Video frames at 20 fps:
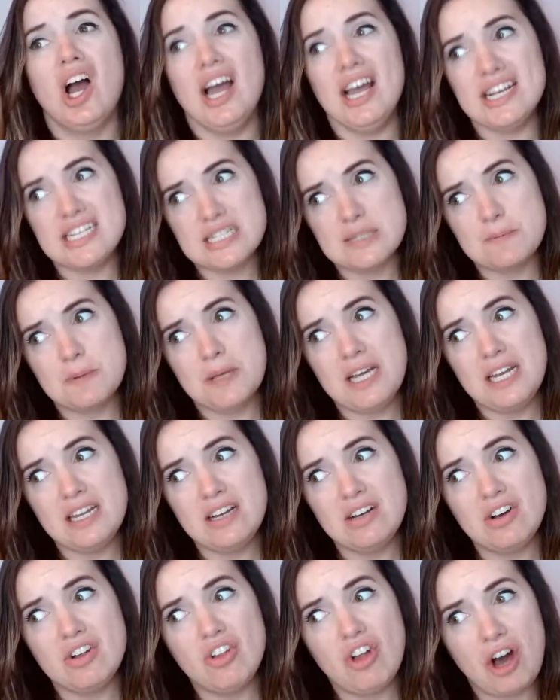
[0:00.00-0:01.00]

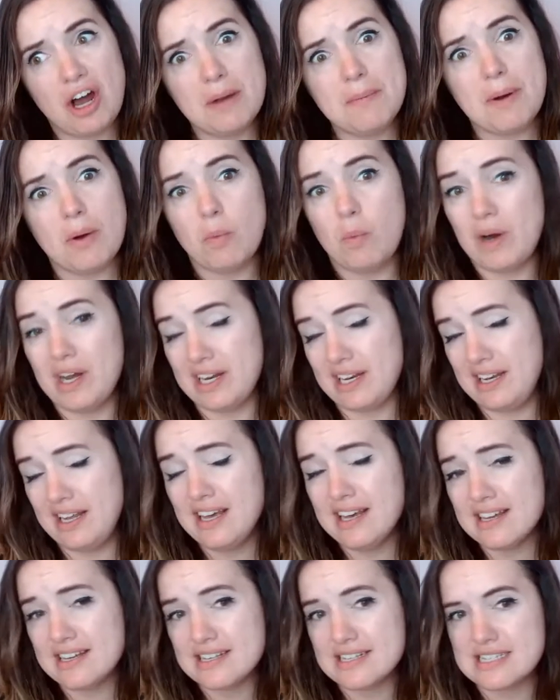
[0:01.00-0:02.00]
explaining a lot about what it
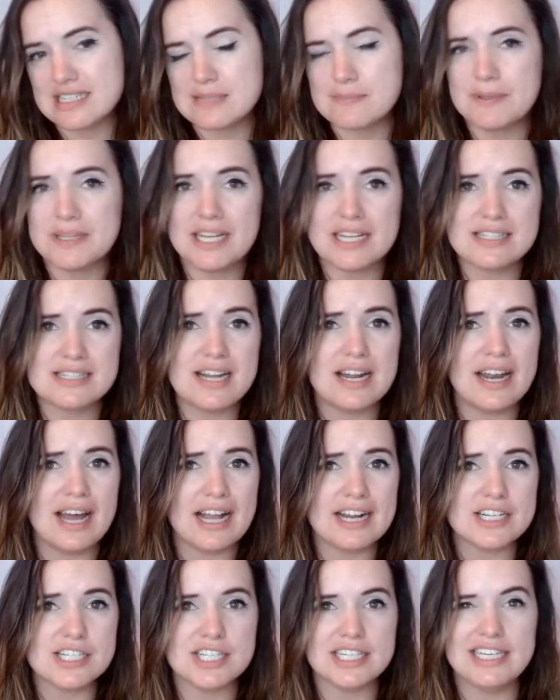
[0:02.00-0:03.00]
is, but that's not
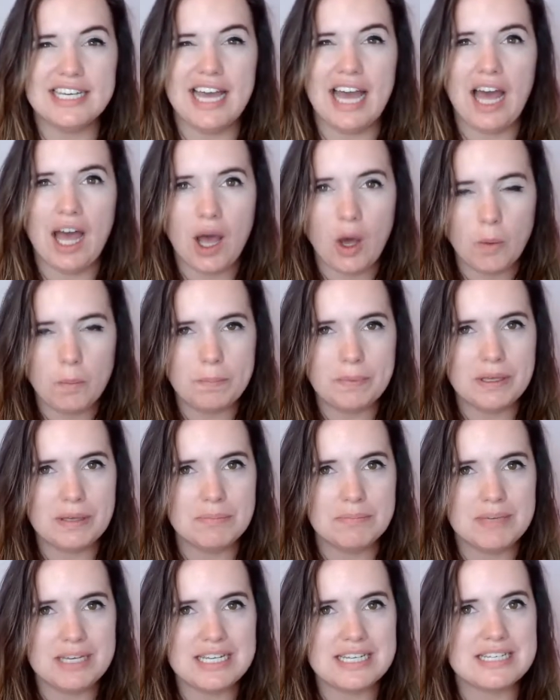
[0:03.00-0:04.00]
actually
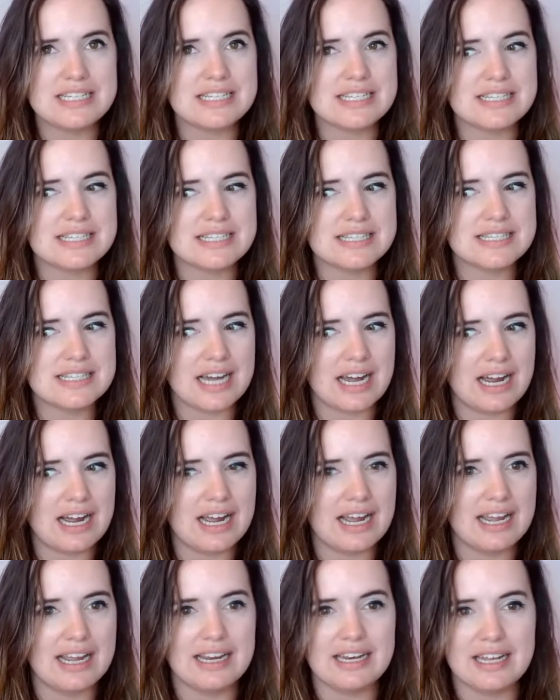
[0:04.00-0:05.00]
helping me
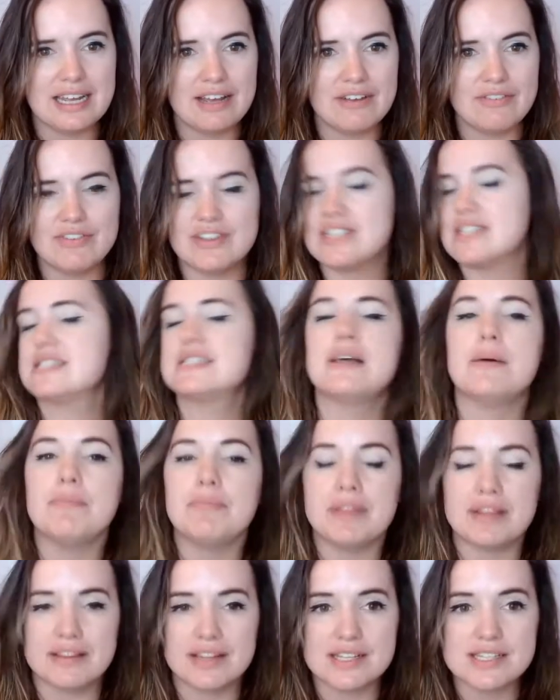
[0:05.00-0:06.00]
decide if it's
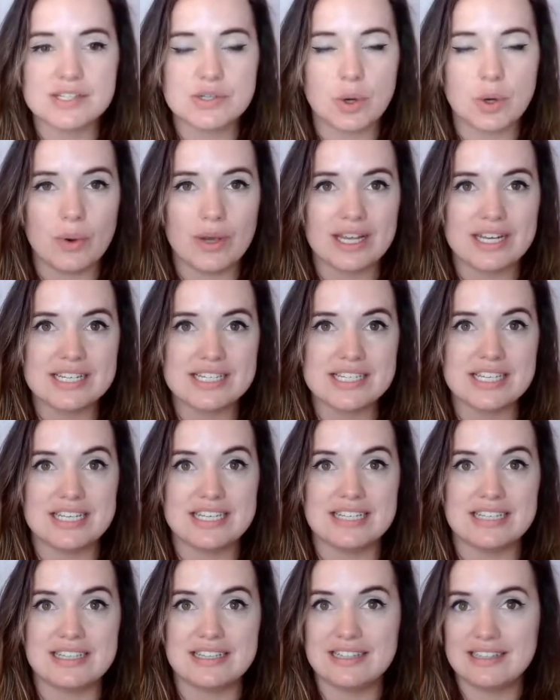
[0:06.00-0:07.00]
something that's going
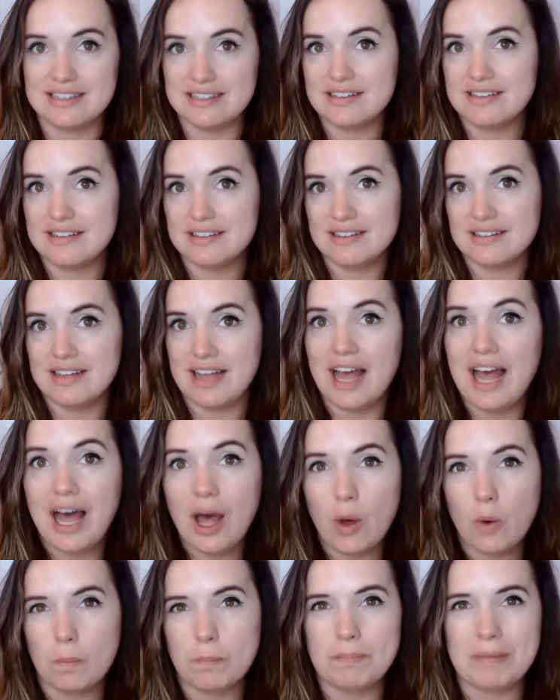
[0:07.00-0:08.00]
to
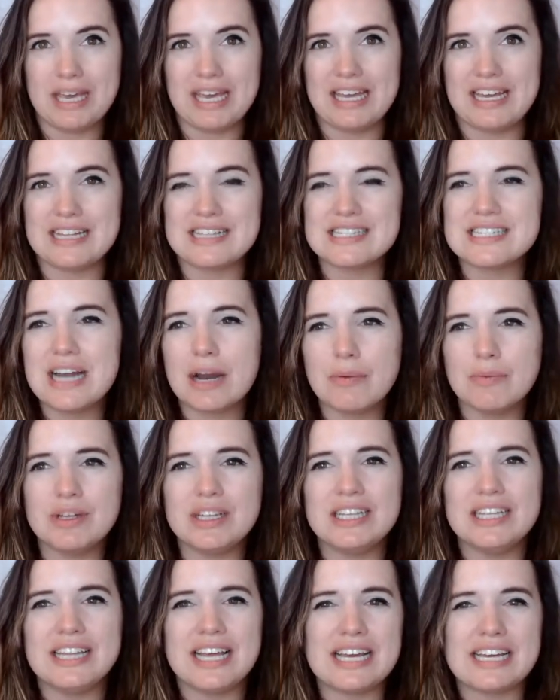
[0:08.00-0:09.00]
help me. It's not
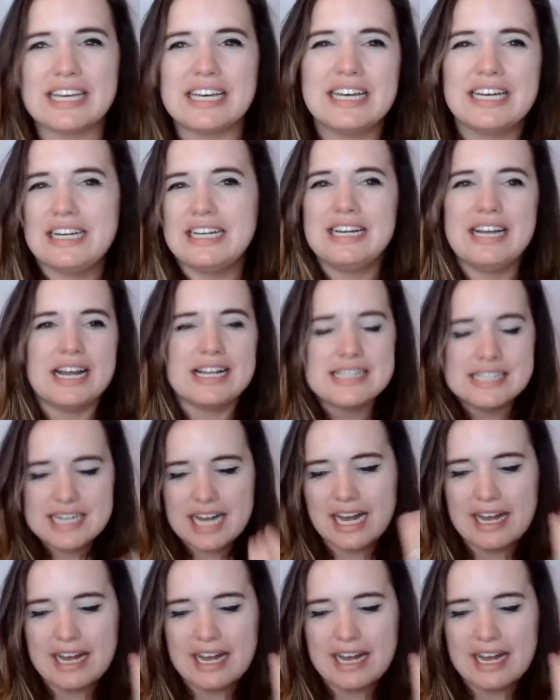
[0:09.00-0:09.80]
really it